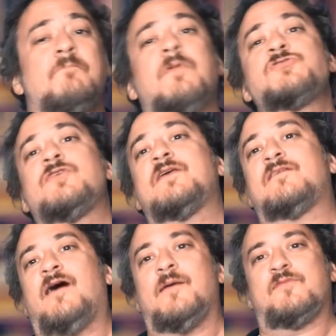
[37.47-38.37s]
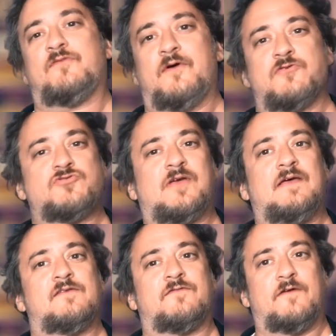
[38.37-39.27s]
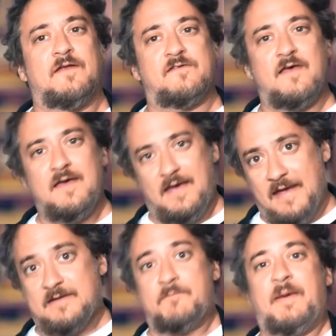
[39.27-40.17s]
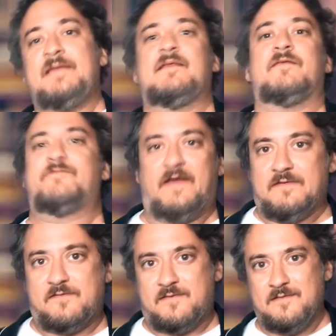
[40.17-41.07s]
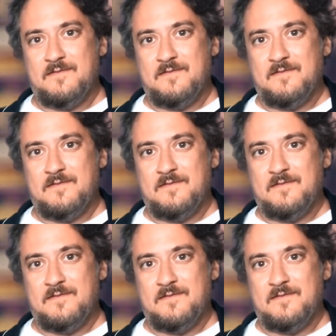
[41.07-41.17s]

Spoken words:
much like Tom Sawyer tricking his friends into painting the fence.